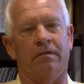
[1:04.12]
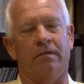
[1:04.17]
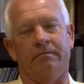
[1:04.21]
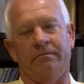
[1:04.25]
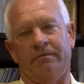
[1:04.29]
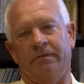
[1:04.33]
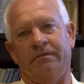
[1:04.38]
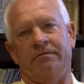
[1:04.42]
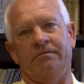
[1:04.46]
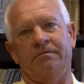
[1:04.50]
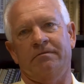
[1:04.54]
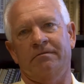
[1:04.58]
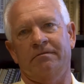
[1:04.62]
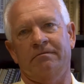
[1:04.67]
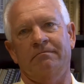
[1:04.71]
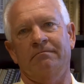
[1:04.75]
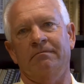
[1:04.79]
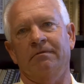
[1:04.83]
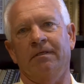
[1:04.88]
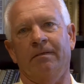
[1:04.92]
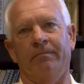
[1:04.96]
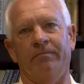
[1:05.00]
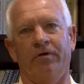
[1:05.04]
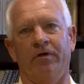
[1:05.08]
I'm
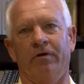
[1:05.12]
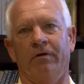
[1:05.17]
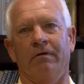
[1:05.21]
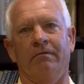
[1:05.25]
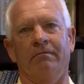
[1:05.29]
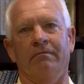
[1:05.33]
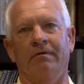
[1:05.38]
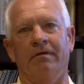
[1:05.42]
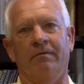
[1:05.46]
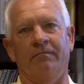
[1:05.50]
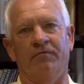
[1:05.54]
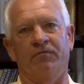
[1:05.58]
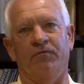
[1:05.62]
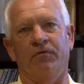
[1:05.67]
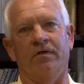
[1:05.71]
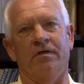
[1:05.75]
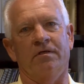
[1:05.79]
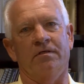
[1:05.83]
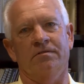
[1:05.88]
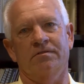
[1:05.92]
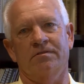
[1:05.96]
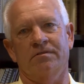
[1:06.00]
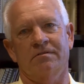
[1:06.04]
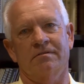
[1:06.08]
done. I'm
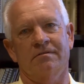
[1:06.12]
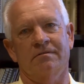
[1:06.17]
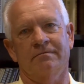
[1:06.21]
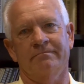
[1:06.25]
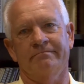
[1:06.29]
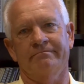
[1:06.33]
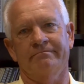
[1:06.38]
finished.